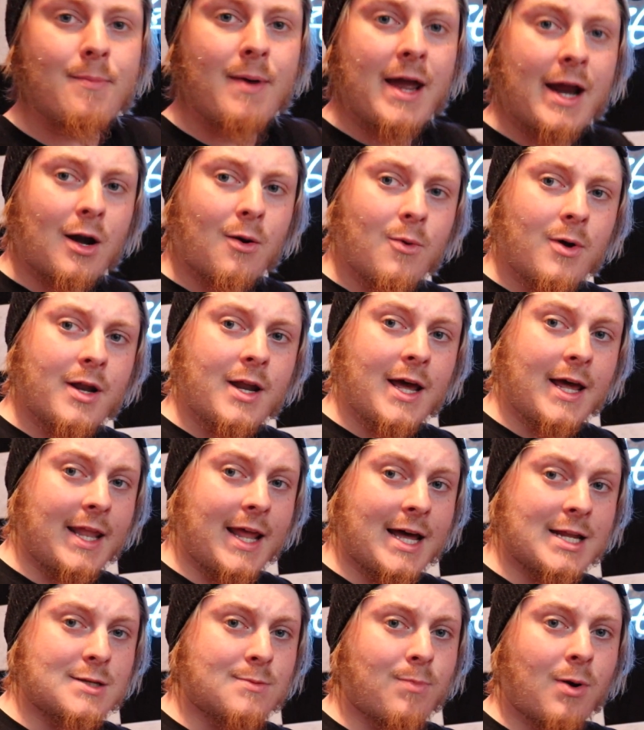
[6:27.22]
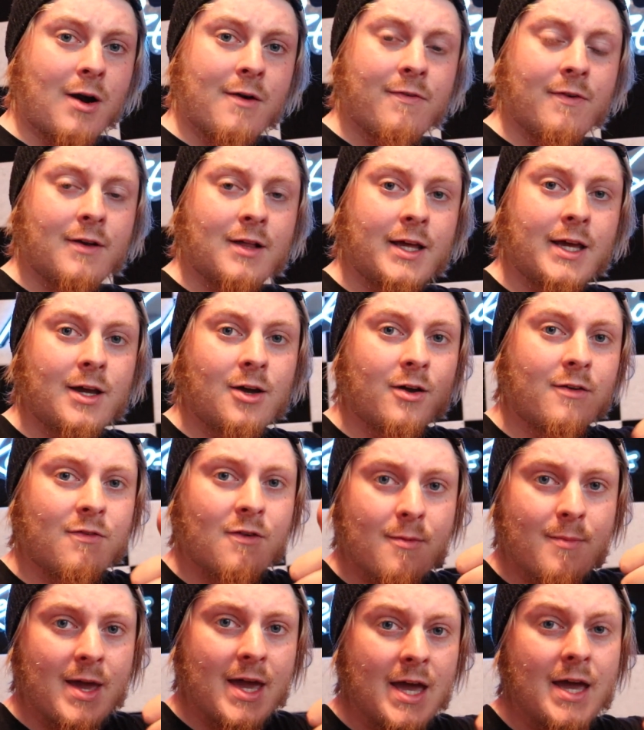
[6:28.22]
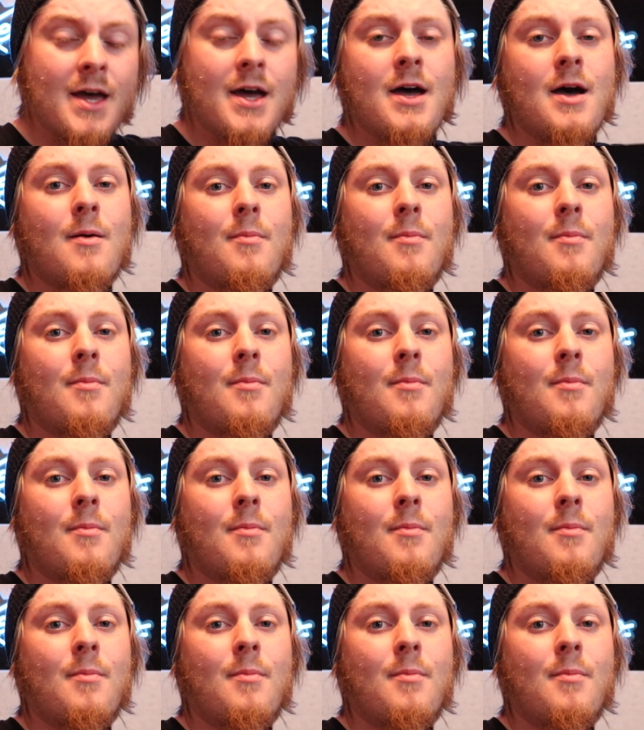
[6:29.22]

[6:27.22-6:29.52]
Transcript: Baker one, and that's perfectly good for me,